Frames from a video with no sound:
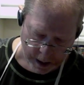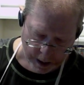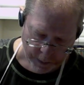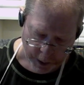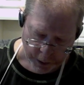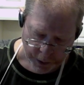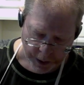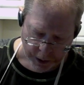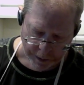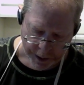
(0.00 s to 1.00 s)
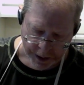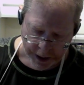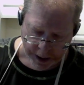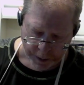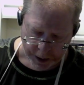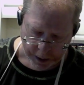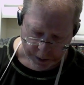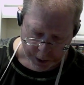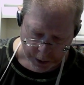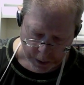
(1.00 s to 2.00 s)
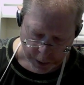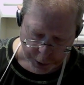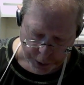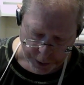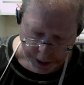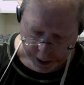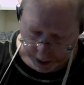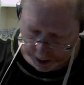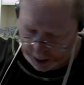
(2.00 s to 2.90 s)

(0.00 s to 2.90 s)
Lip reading: I'm going to do this over the sink, but I was just going to show you here.